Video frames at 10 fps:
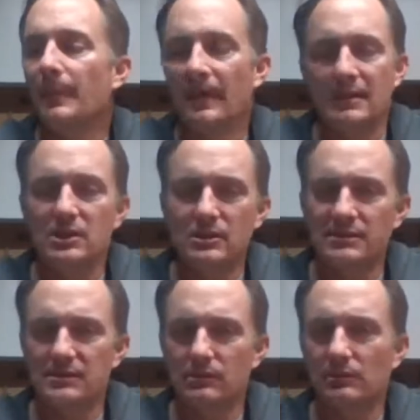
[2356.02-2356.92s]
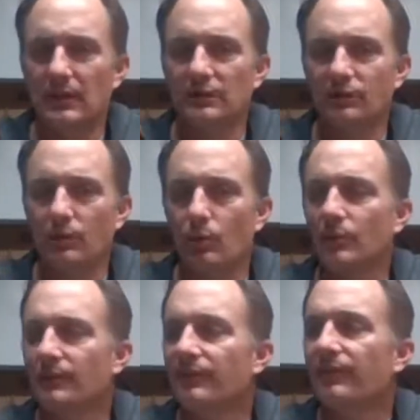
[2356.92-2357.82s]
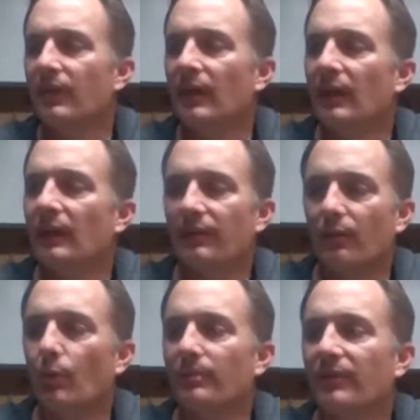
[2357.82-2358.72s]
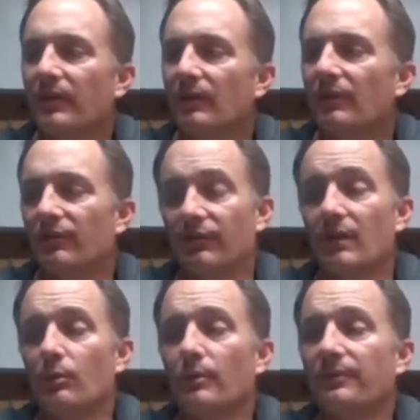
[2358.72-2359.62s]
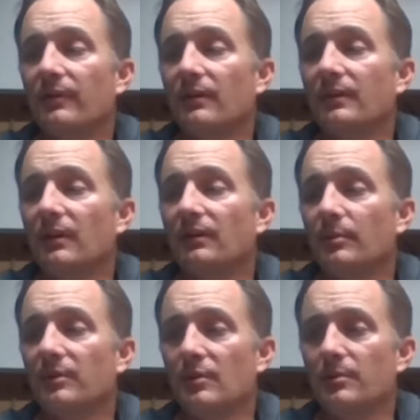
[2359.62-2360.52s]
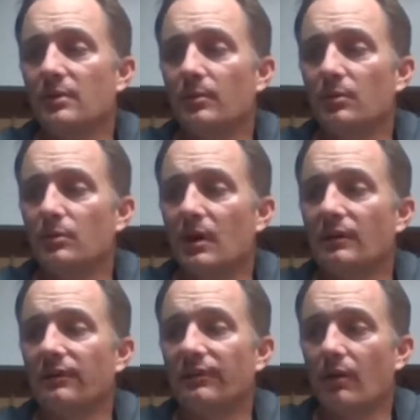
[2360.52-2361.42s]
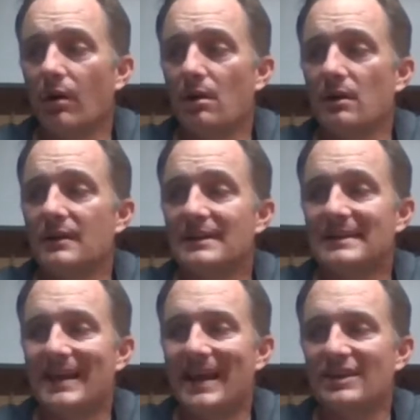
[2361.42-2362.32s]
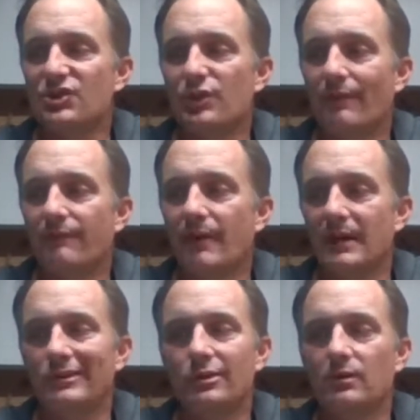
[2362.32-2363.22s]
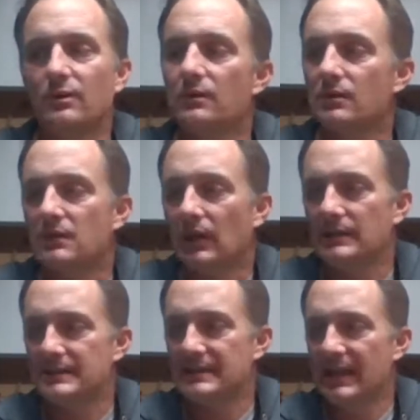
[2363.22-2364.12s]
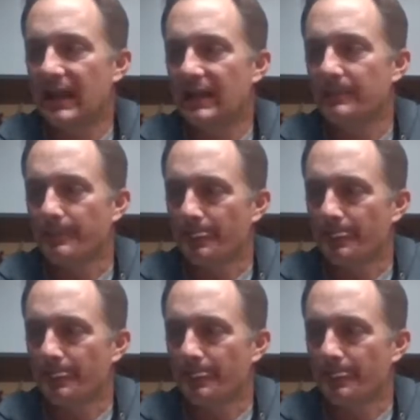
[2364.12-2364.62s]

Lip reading: I think you can still actually order these. The website, there's another website on here, www.star-finder.ca.